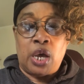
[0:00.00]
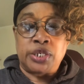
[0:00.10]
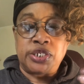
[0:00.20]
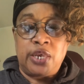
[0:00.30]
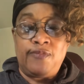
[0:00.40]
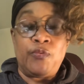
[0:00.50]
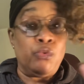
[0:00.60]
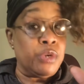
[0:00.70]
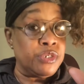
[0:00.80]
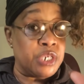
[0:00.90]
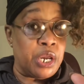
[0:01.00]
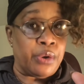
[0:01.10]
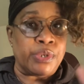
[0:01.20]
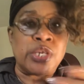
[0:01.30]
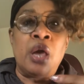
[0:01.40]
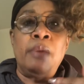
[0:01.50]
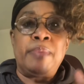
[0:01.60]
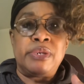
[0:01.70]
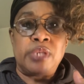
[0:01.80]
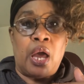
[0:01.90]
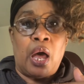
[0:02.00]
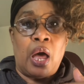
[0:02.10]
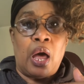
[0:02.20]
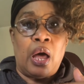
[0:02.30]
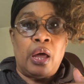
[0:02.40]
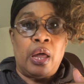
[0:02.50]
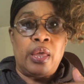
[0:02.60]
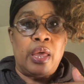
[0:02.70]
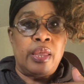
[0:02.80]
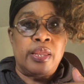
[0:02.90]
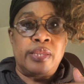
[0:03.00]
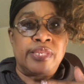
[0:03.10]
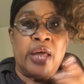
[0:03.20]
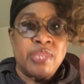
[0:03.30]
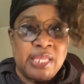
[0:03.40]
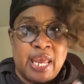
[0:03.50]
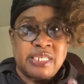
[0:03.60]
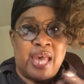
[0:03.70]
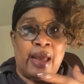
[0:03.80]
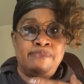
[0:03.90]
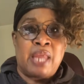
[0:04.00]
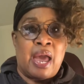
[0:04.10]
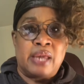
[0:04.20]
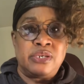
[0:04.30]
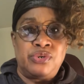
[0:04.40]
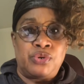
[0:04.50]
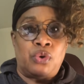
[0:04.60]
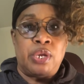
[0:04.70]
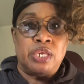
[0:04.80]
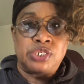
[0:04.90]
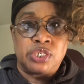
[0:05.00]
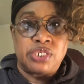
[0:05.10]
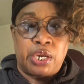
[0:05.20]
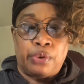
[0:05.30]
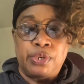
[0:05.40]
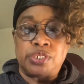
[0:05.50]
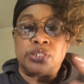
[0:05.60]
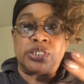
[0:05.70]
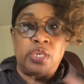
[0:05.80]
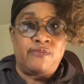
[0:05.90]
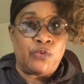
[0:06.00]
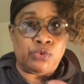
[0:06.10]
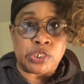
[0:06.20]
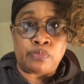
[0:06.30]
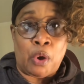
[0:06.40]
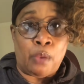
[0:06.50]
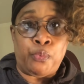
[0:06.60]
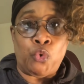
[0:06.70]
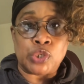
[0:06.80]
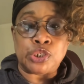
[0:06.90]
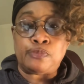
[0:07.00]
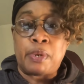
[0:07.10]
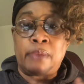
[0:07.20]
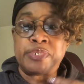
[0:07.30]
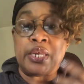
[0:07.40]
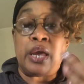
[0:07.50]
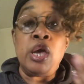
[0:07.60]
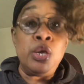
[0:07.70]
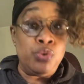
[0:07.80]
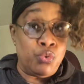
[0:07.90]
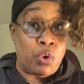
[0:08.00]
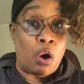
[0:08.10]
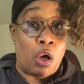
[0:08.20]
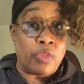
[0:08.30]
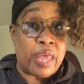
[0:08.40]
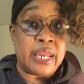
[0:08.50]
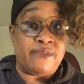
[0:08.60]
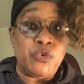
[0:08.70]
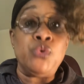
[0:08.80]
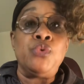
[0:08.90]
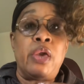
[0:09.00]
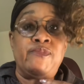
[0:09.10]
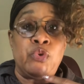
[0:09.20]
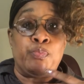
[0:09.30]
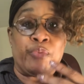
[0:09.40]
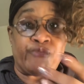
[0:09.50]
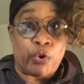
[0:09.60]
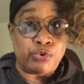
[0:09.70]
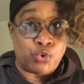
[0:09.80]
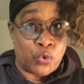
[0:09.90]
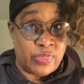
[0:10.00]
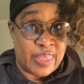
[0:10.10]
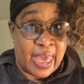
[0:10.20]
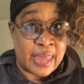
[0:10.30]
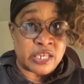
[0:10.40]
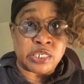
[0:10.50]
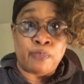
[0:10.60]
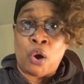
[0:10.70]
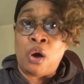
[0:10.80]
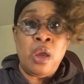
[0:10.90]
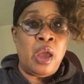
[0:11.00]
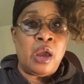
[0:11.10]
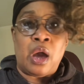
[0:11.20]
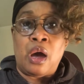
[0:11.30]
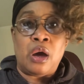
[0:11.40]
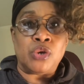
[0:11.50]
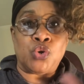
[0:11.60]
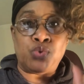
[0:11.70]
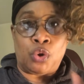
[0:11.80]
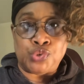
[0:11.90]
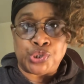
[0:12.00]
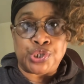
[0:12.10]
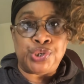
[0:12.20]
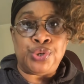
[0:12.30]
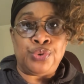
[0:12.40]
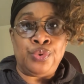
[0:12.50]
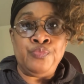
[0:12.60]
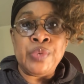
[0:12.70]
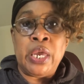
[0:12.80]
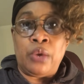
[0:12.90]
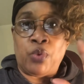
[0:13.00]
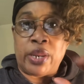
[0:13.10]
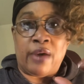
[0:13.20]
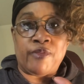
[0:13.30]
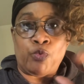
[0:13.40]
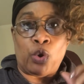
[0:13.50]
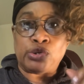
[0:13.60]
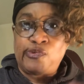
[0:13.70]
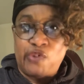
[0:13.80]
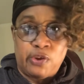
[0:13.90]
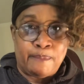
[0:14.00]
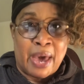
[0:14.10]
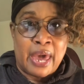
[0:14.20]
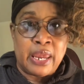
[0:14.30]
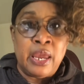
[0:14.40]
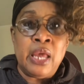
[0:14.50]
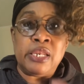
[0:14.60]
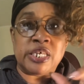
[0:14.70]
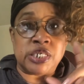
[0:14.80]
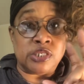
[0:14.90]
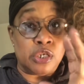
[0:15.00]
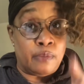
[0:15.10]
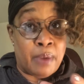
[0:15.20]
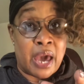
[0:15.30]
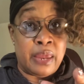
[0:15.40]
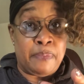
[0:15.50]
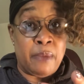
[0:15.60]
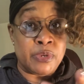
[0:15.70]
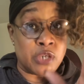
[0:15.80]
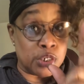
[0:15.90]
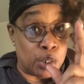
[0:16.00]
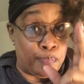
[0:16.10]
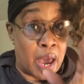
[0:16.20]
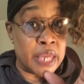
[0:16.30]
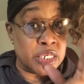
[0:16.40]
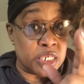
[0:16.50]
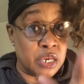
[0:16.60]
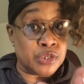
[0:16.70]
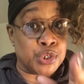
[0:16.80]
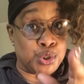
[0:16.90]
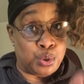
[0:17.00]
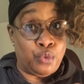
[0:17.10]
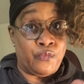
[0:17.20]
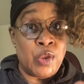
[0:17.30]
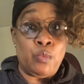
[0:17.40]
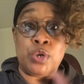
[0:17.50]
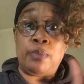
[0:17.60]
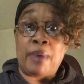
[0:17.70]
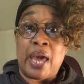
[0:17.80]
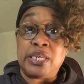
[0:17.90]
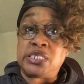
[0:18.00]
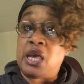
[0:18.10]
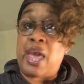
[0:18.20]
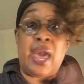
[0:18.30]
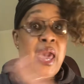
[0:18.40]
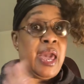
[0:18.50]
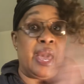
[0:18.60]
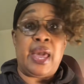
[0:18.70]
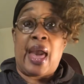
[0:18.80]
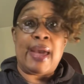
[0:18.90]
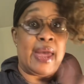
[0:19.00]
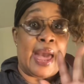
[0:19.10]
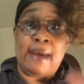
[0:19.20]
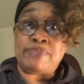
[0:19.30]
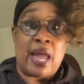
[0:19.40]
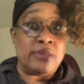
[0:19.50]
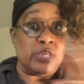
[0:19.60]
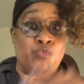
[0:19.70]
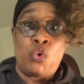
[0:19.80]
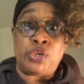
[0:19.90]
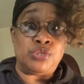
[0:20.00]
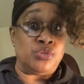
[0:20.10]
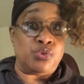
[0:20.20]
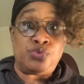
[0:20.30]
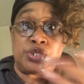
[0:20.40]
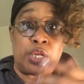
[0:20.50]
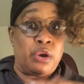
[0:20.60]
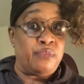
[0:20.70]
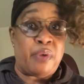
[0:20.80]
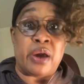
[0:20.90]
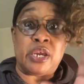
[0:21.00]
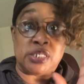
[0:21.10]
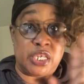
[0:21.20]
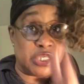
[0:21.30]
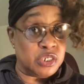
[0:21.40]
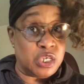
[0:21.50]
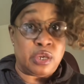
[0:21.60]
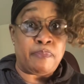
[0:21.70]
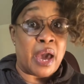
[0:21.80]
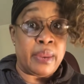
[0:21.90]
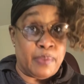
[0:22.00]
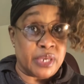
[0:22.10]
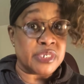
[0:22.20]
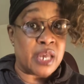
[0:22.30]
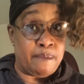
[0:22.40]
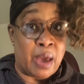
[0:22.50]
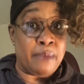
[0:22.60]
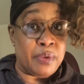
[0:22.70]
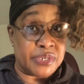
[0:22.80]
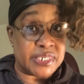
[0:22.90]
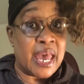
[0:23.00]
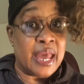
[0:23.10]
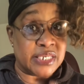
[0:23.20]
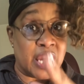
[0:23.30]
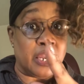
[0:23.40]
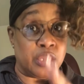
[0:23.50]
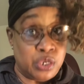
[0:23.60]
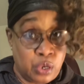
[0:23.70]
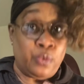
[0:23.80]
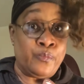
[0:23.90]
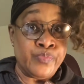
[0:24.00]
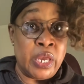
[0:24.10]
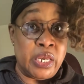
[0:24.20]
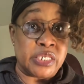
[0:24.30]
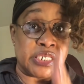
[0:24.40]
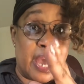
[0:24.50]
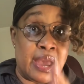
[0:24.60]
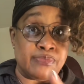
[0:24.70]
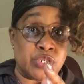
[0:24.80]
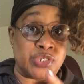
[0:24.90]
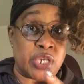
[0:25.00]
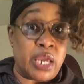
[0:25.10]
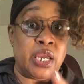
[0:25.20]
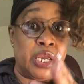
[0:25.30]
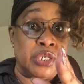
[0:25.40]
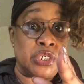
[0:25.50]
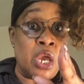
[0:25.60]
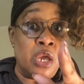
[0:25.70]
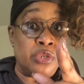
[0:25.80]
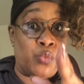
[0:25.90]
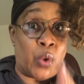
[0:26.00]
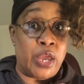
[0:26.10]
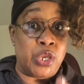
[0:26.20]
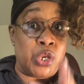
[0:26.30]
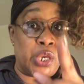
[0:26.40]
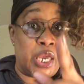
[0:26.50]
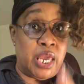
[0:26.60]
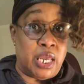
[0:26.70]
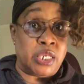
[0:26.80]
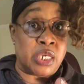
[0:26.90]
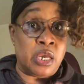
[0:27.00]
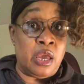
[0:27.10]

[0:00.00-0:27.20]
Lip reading: seafood and dairies. But nonetheless, I'm not, into dairies and seafood in small portions. But I'm saying you call that, if you prefer doing that in small, kudos to you. Whatever works for your body, listen to your body, people, because your body tells the truth. When your body says, hey, I'm not wanting to do the dairy products, listen to your body, because that might be a sign telling you it's time to change the way you eat